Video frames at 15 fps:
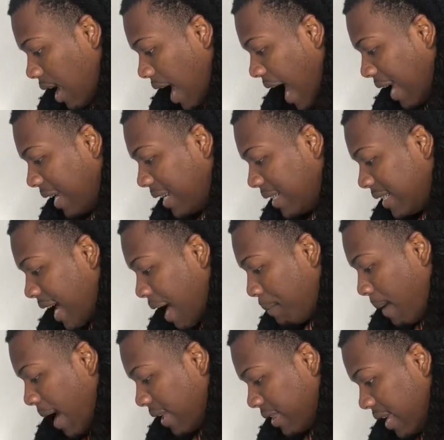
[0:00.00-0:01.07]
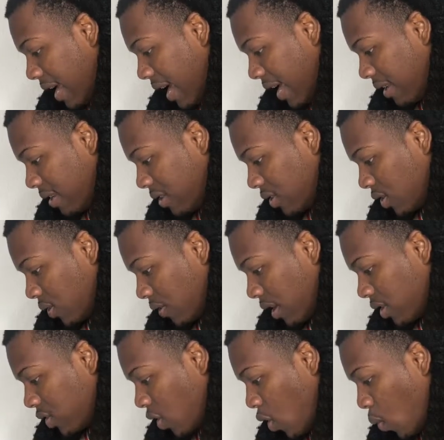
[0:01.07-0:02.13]
I didn't die back then. So
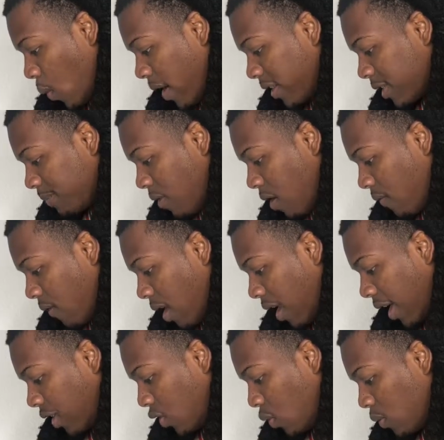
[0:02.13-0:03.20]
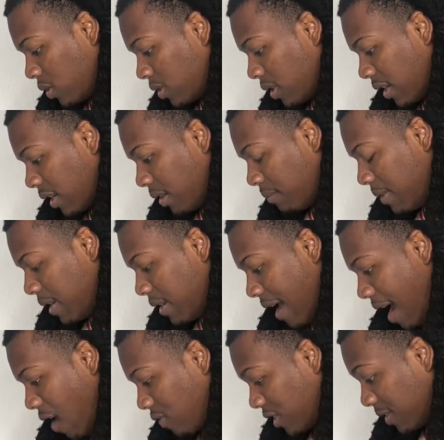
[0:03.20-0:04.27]
there's no way a small fry like you is taking me
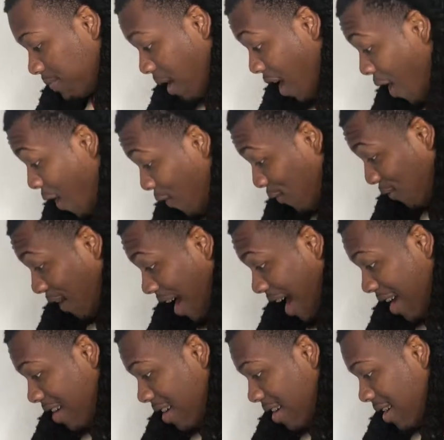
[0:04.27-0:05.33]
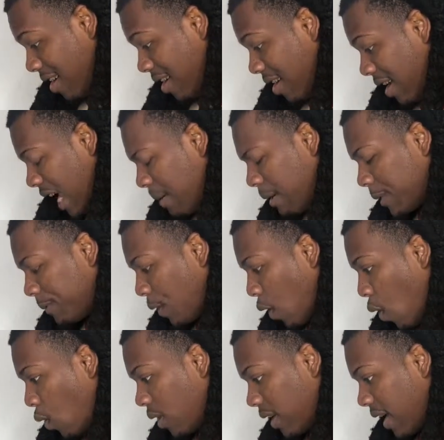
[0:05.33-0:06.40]
down. Small fry? He must be an
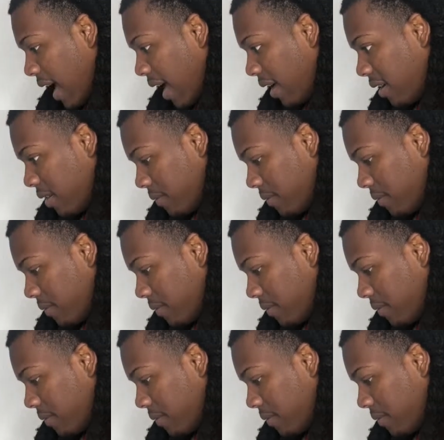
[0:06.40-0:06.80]
older guy.